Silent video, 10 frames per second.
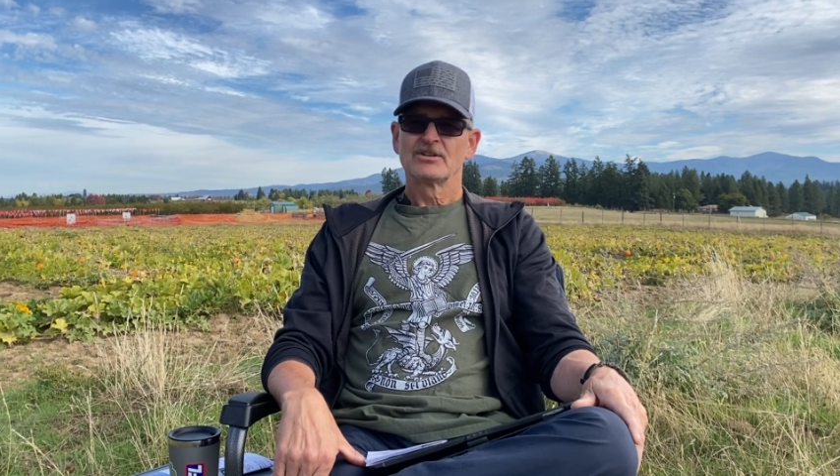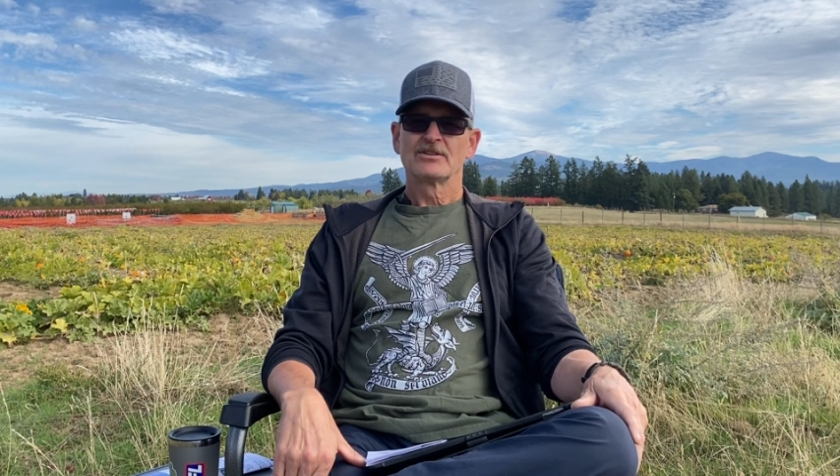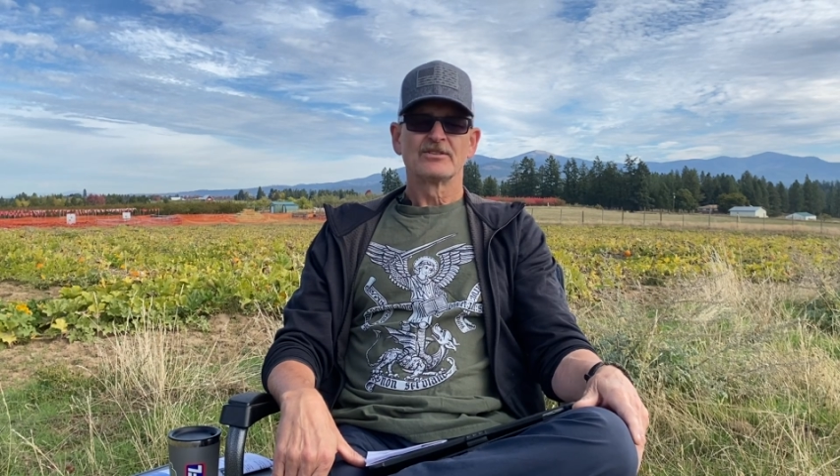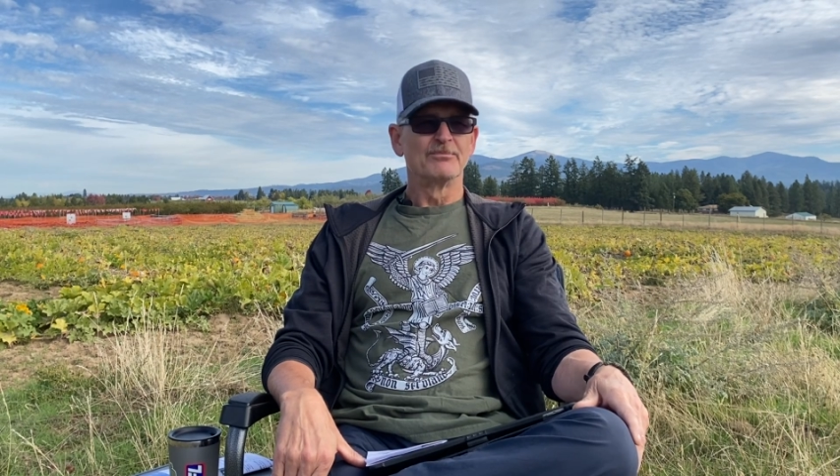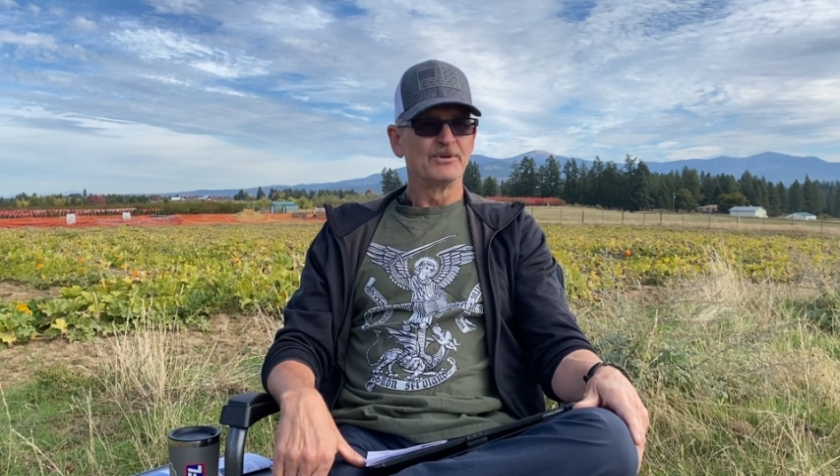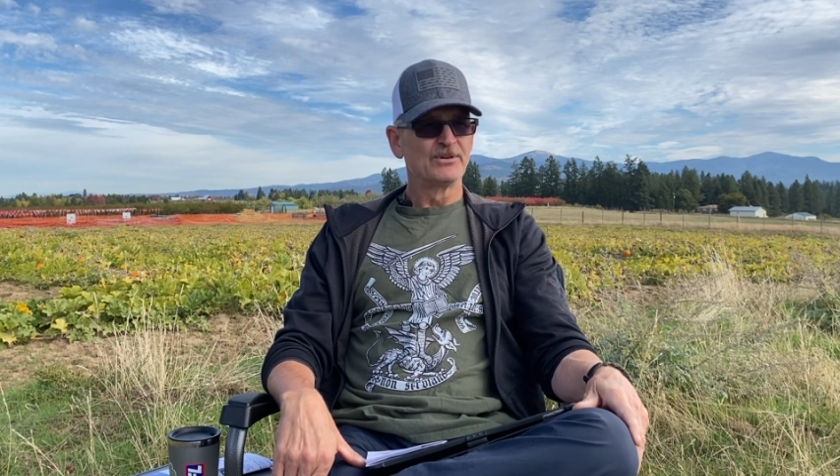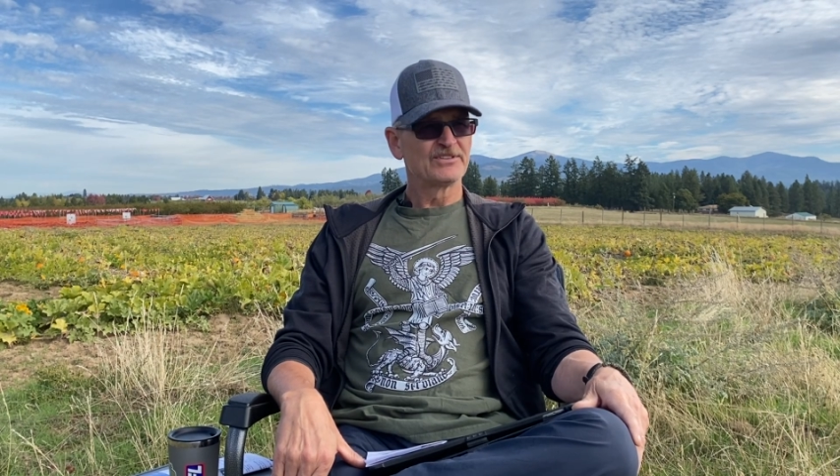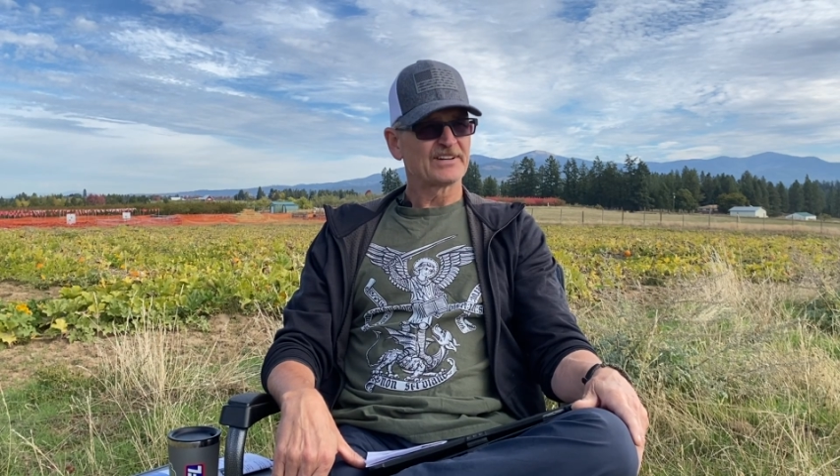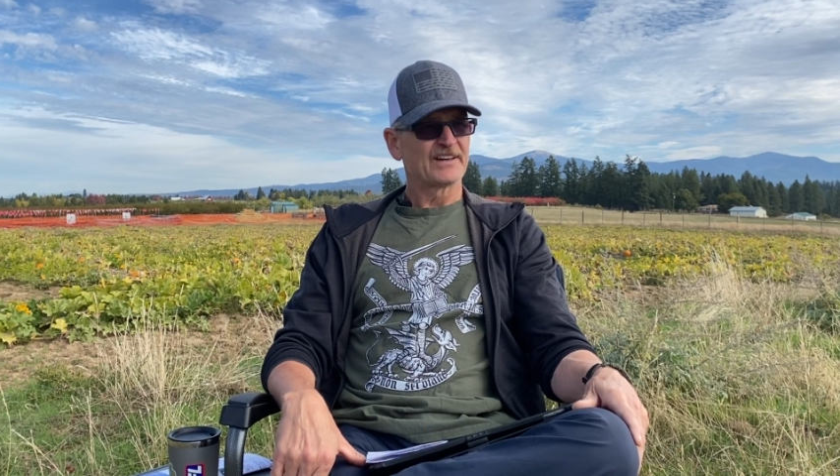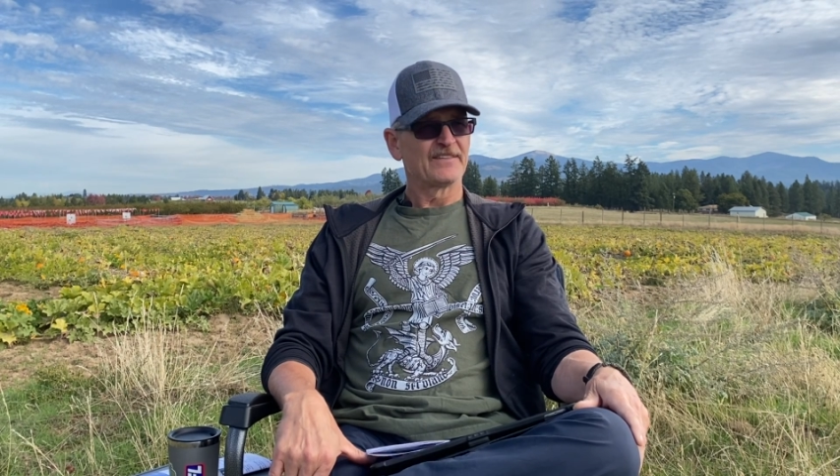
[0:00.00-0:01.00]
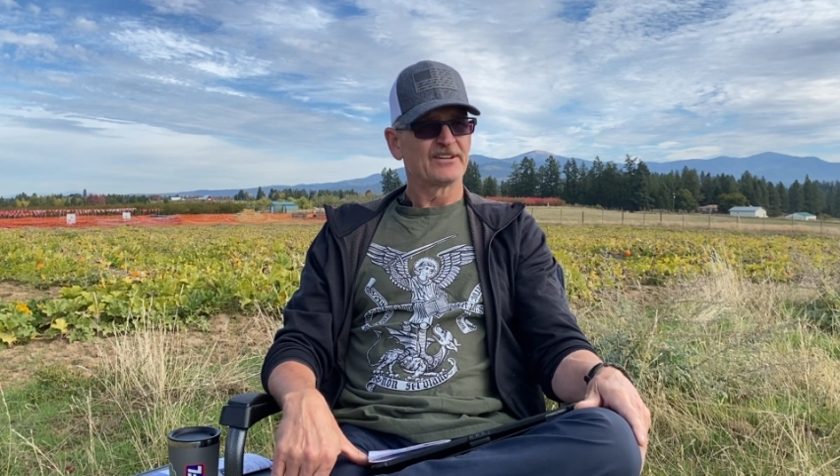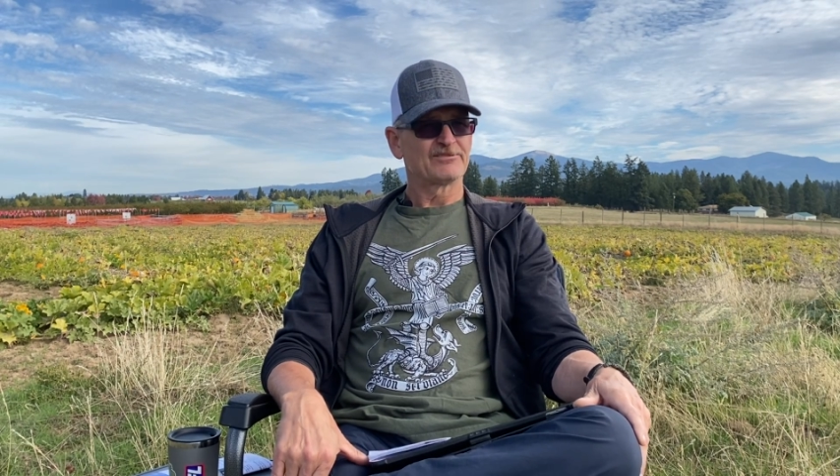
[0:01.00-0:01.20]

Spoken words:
The music in this